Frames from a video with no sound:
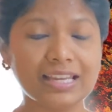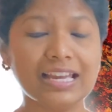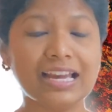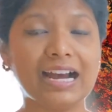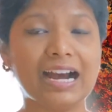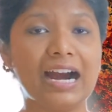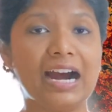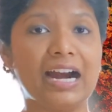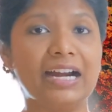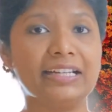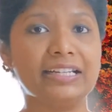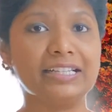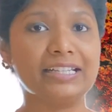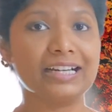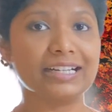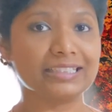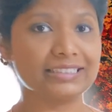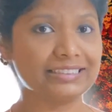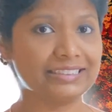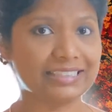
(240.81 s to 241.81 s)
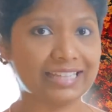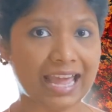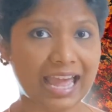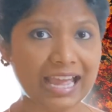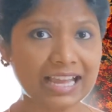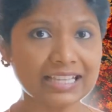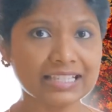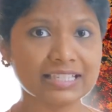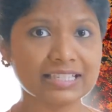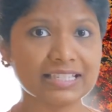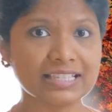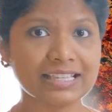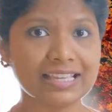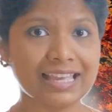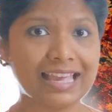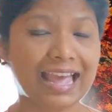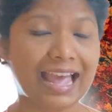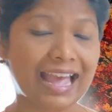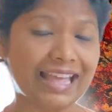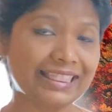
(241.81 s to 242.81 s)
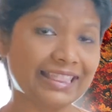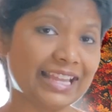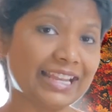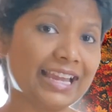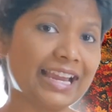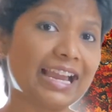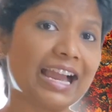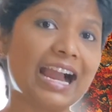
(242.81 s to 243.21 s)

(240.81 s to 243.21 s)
I deduct tax, and then I